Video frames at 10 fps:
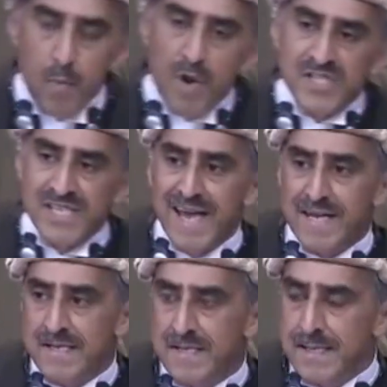What's
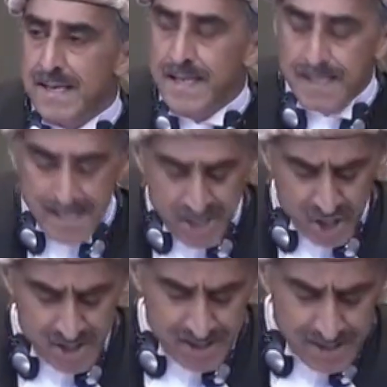said, in
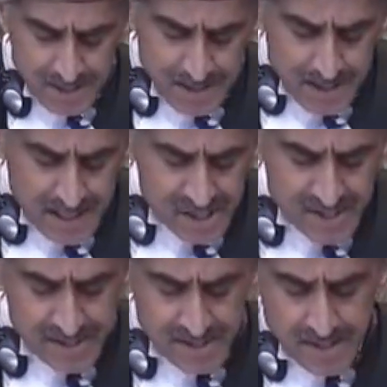addition, is
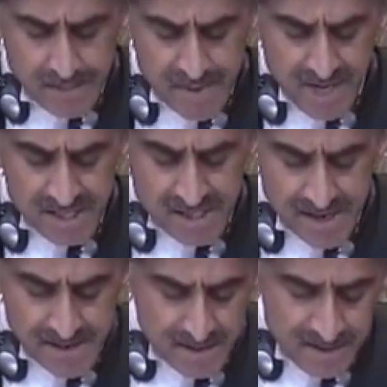that
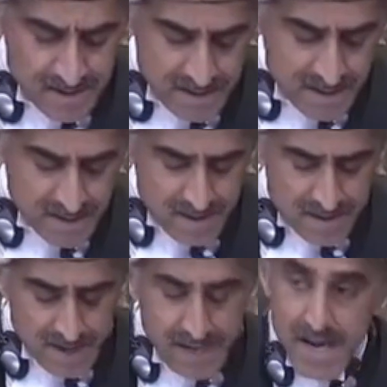Pakistan,
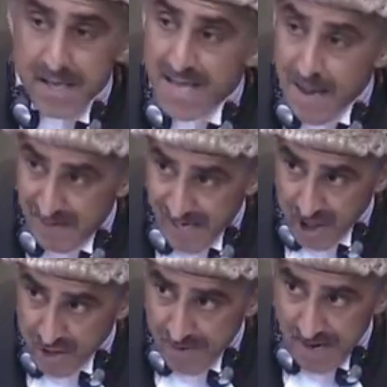at the
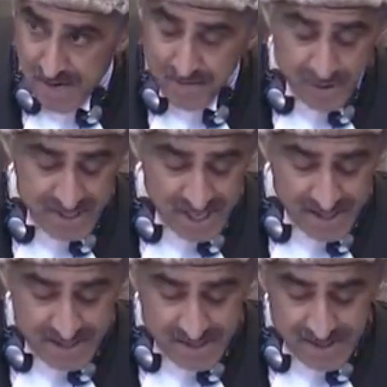application paragraph
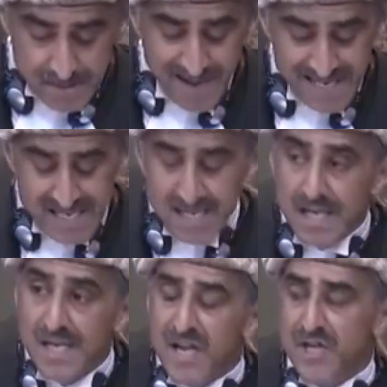28, made it a
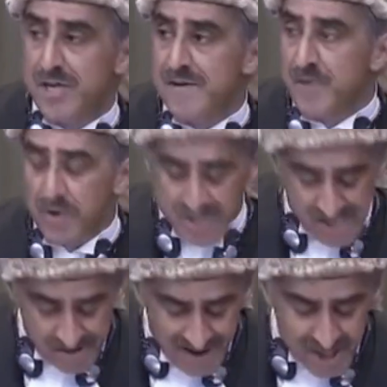condition of
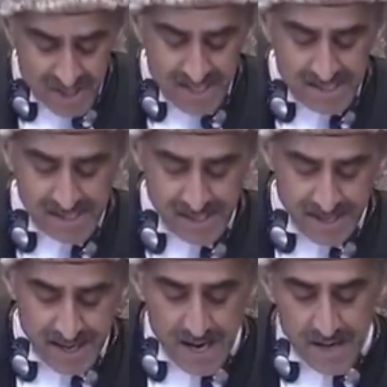consular access
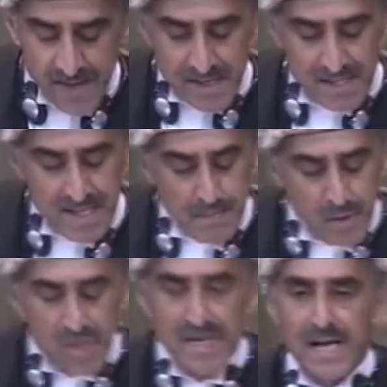that the
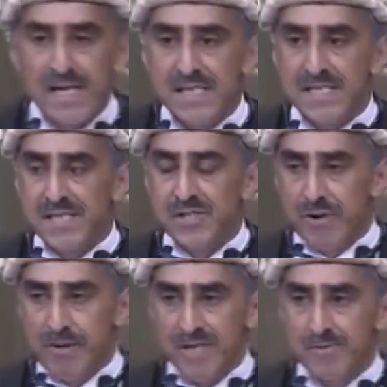mutual legal assistance
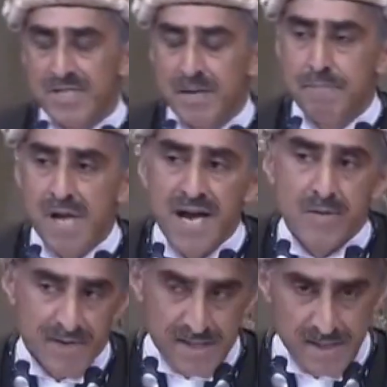request was
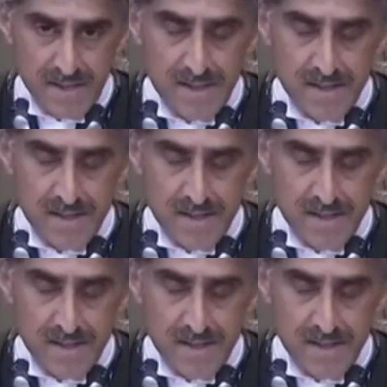complied with.